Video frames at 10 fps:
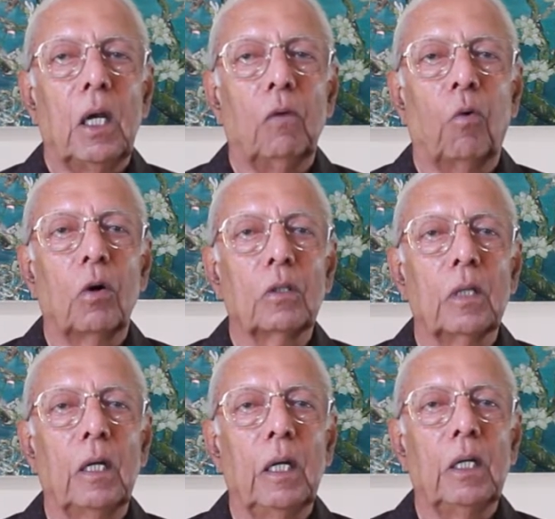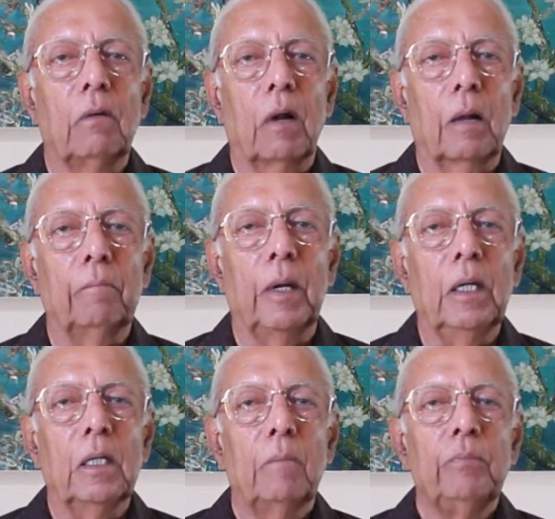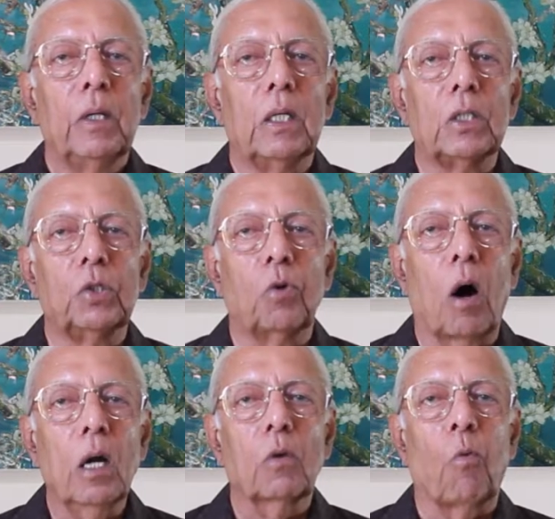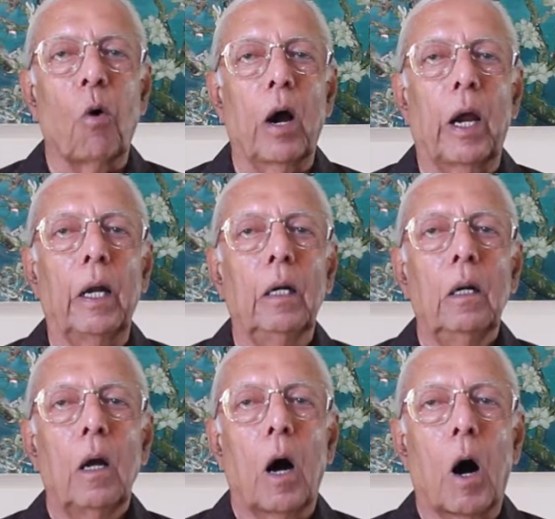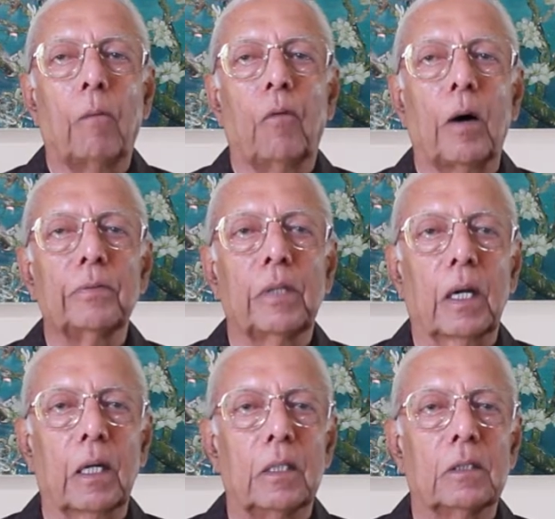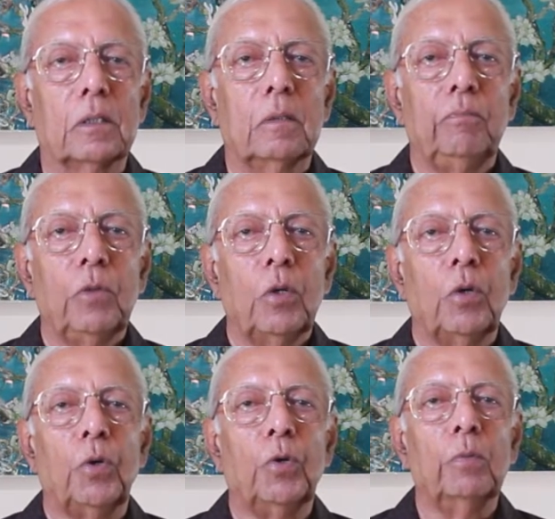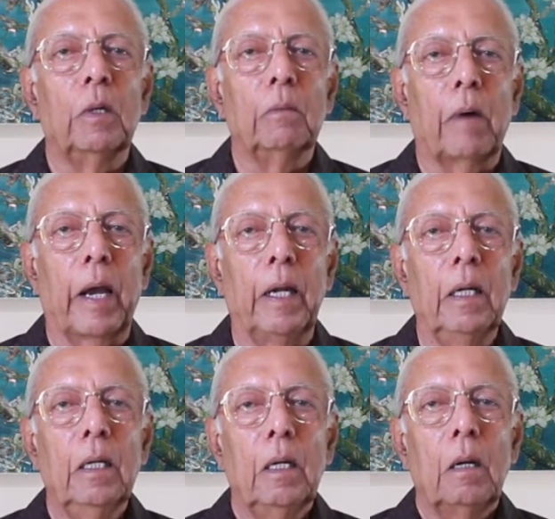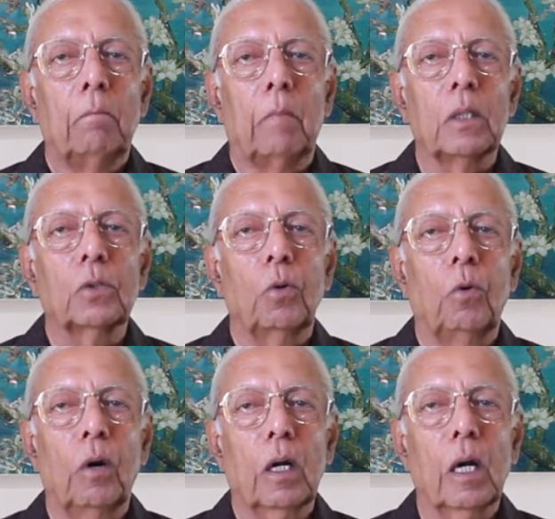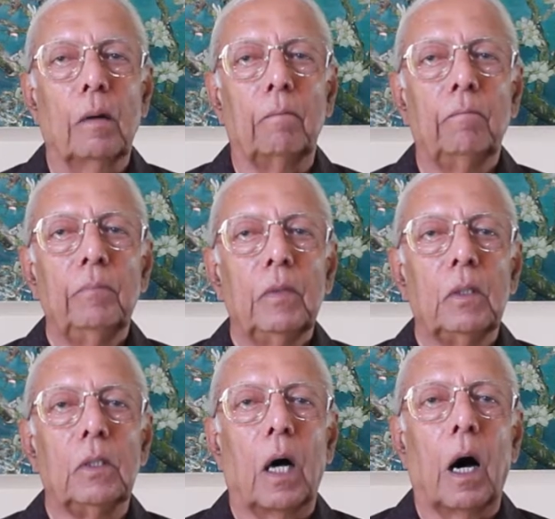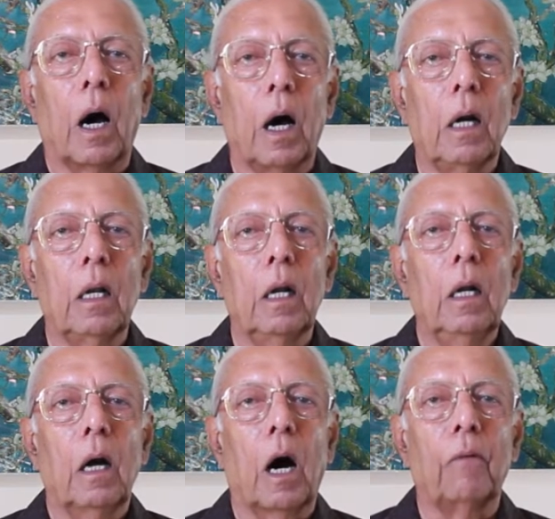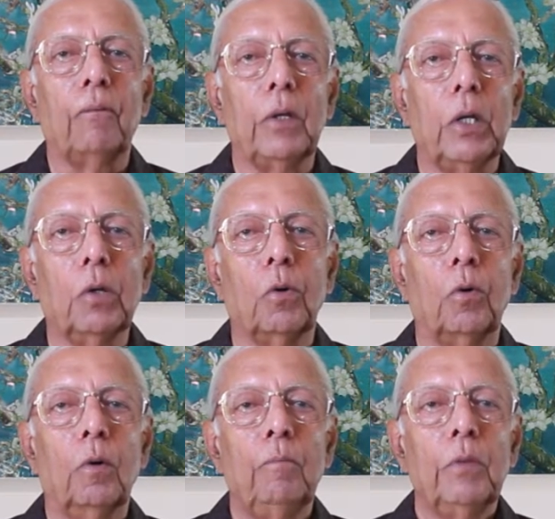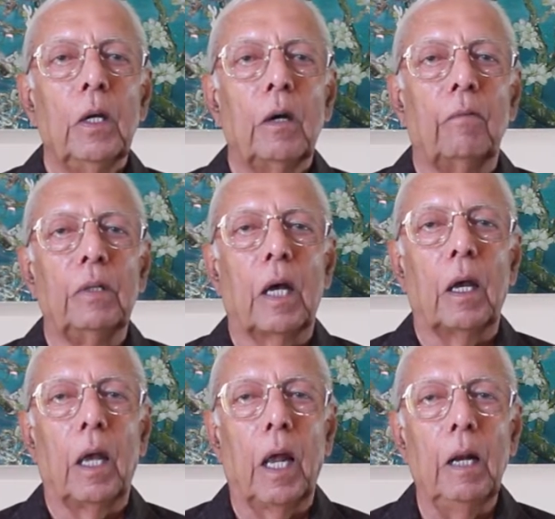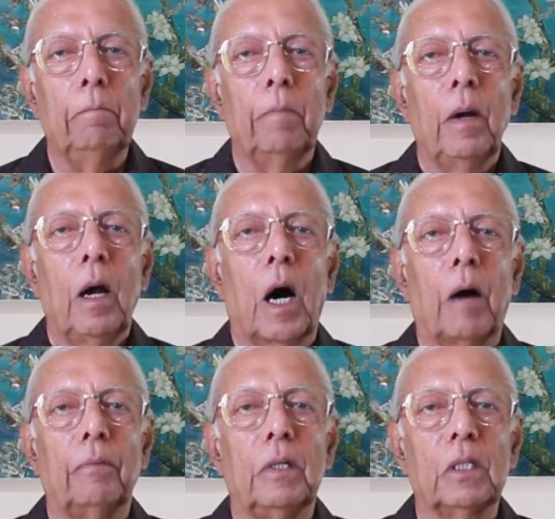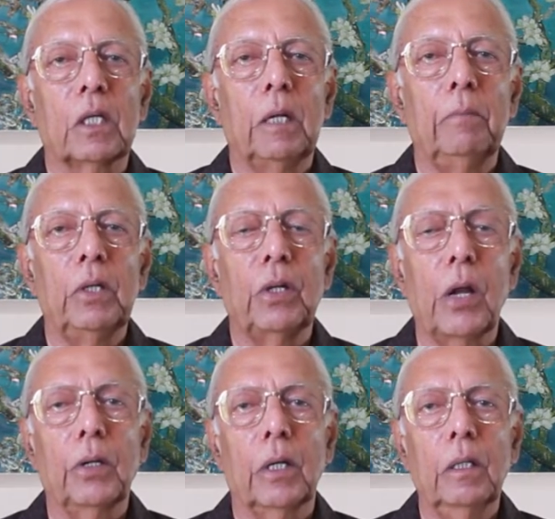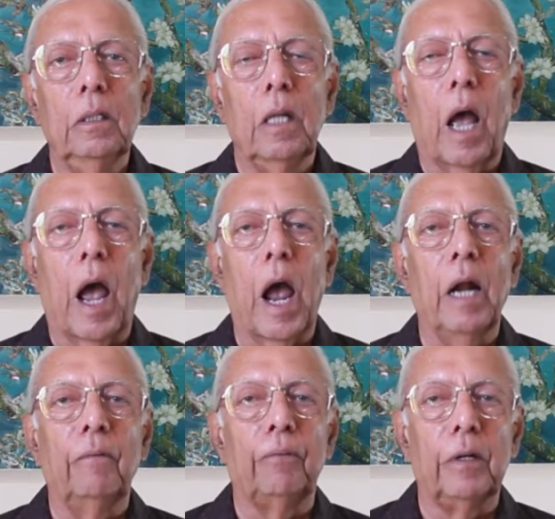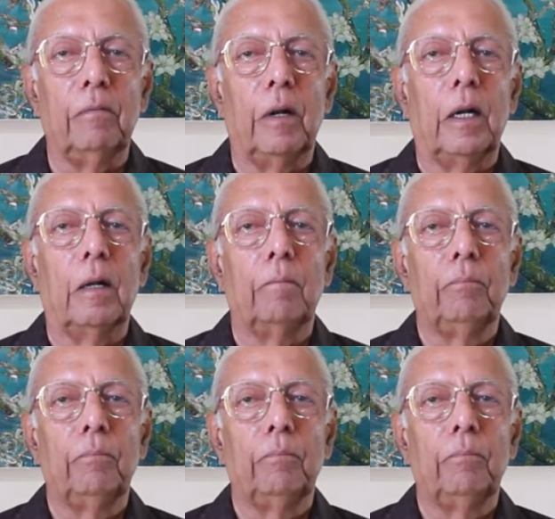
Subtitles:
evolutionary development is not void of obstacles. Human mind must overcome the hurdle of ego with the help of discrimination and free will.